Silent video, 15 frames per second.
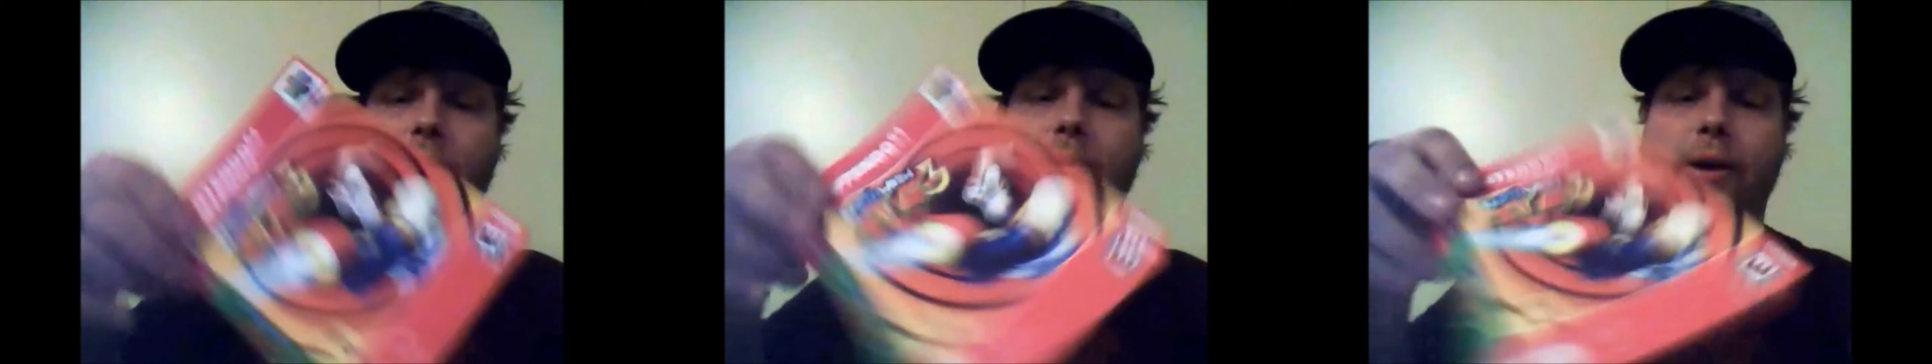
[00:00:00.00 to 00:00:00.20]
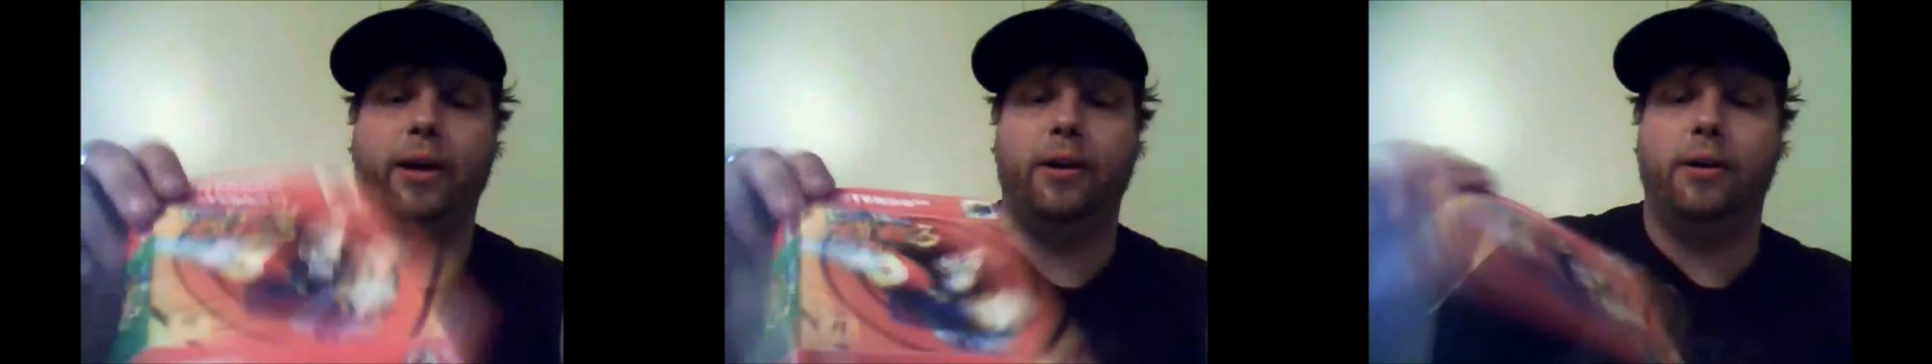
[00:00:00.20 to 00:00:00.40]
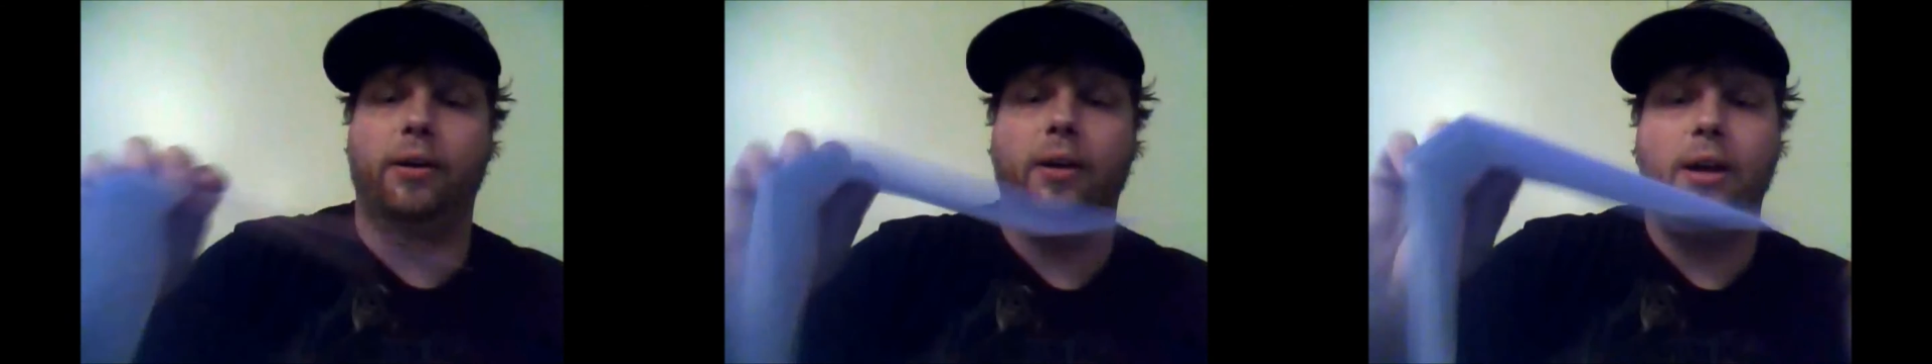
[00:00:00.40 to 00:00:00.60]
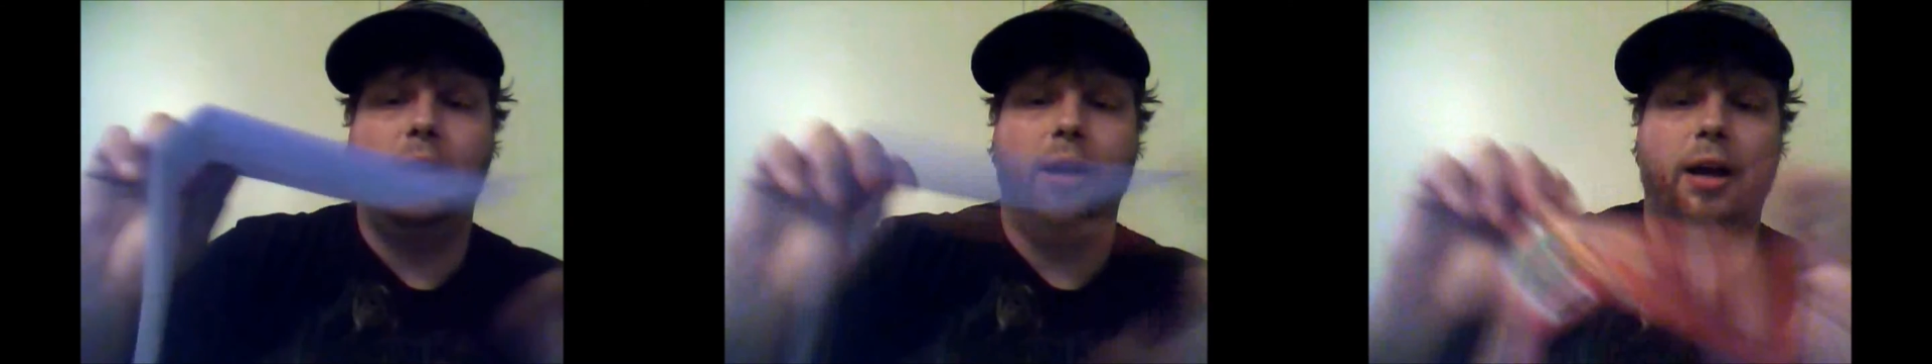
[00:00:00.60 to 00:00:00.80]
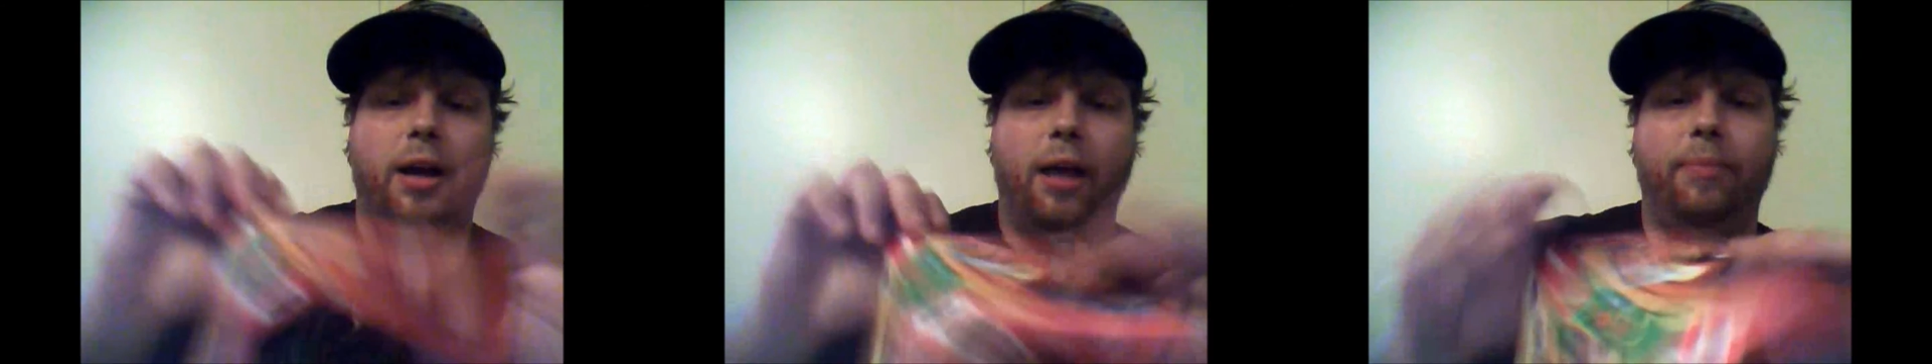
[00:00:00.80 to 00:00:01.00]
quicker.
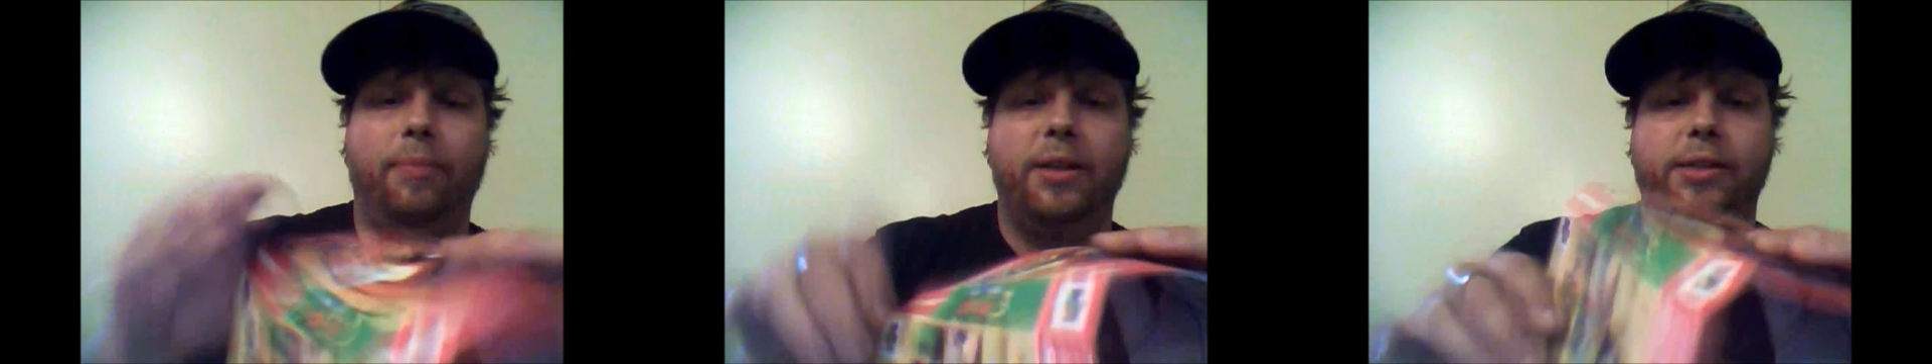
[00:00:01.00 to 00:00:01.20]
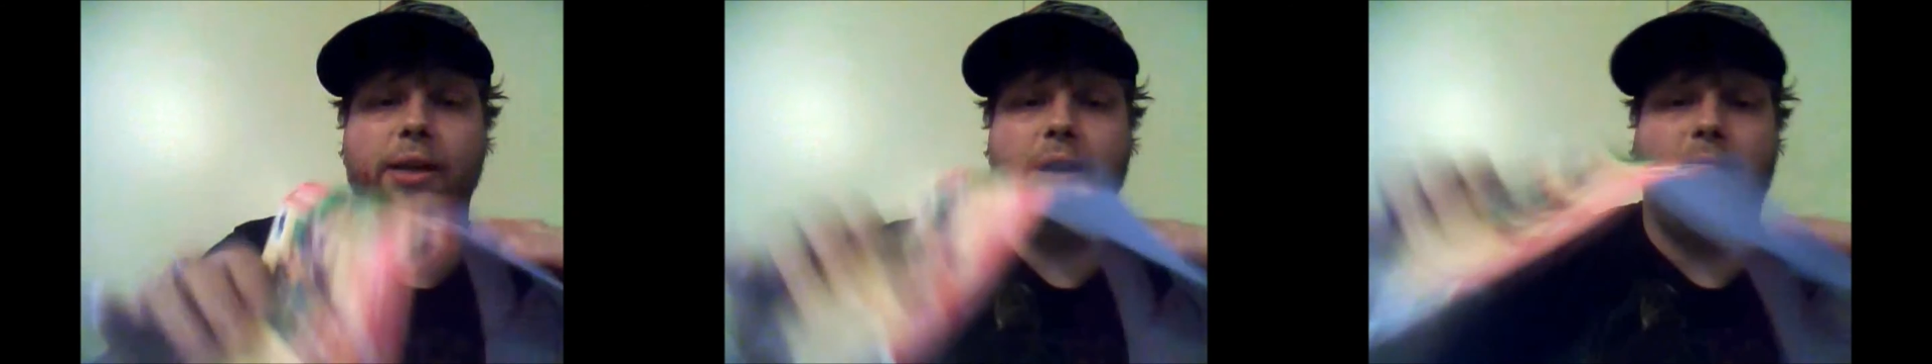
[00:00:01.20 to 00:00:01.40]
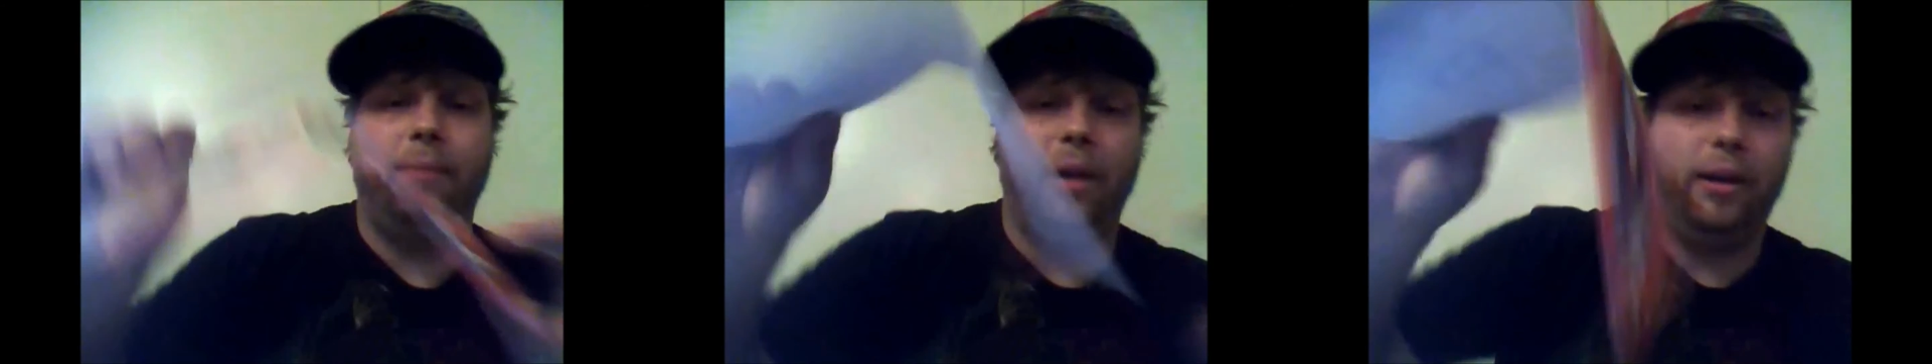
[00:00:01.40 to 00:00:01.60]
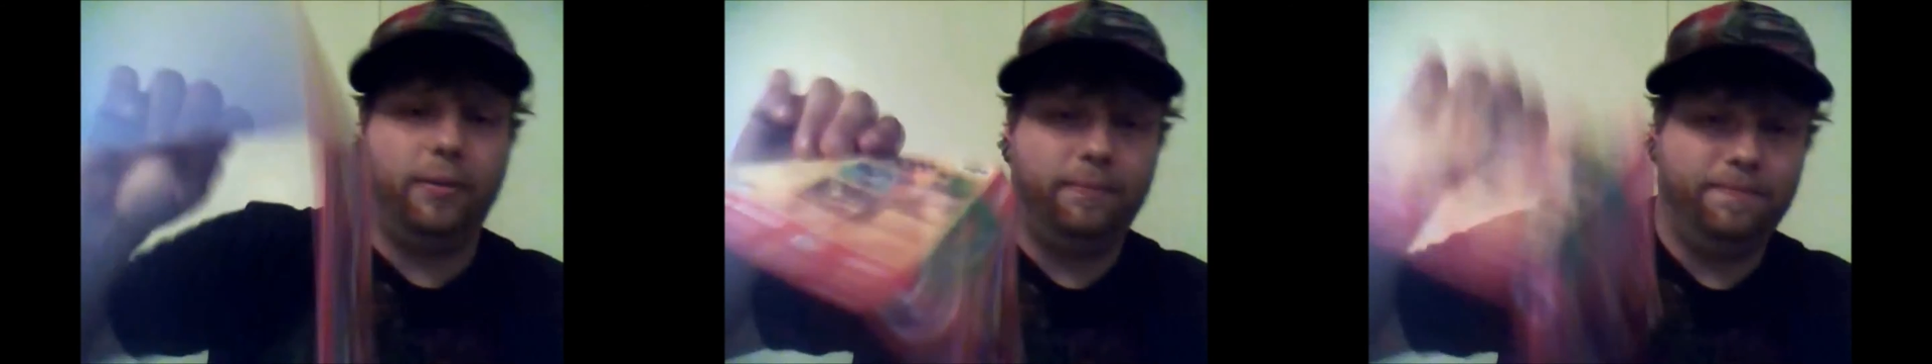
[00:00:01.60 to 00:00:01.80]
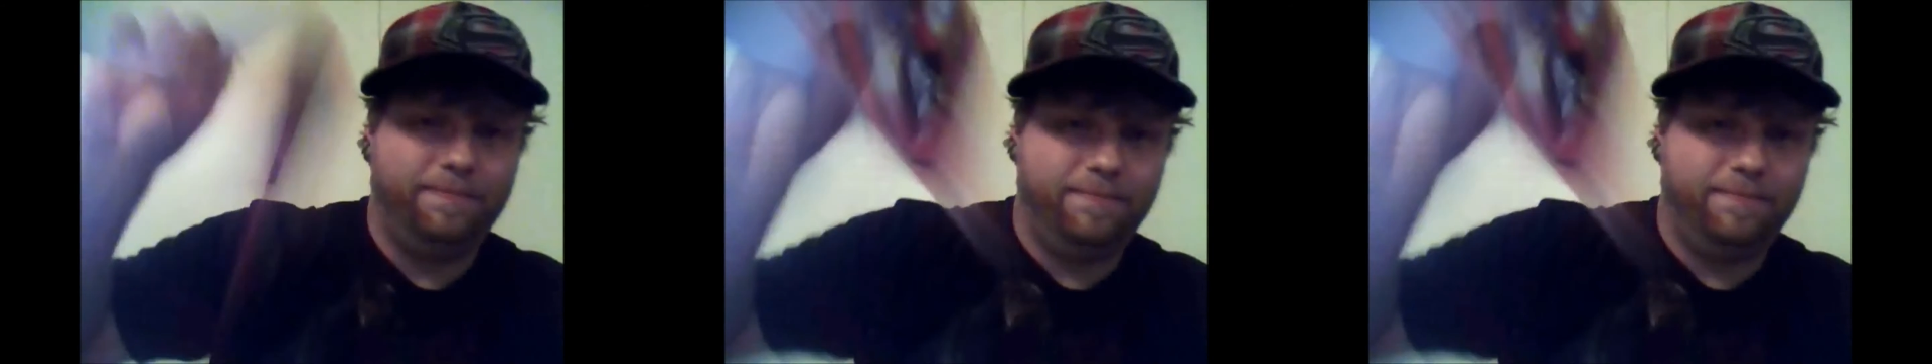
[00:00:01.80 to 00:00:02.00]
This here, I mean